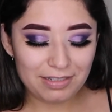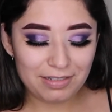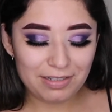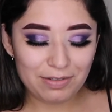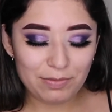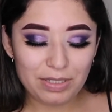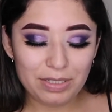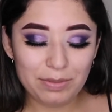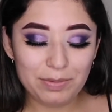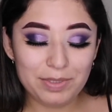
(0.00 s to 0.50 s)

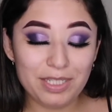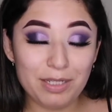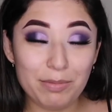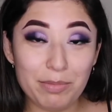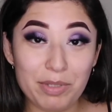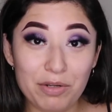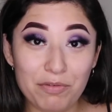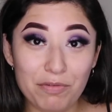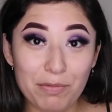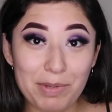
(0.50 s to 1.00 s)
while he was in the
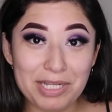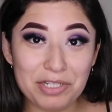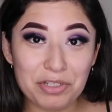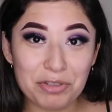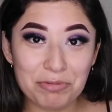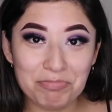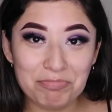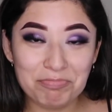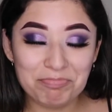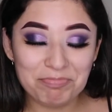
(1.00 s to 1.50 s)
middle of a match.
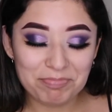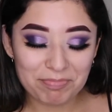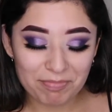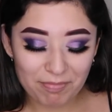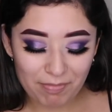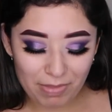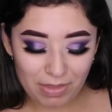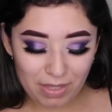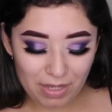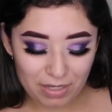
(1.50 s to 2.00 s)

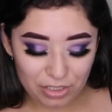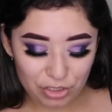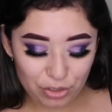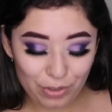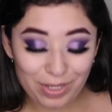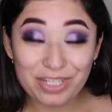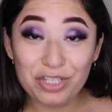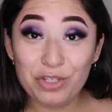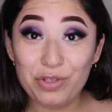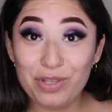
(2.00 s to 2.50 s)
So I
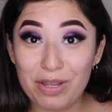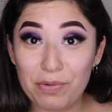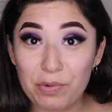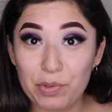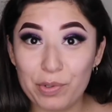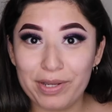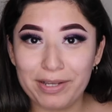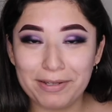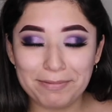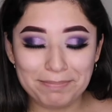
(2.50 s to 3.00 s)
had to do that real
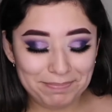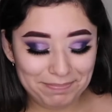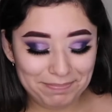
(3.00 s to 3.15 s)
quick.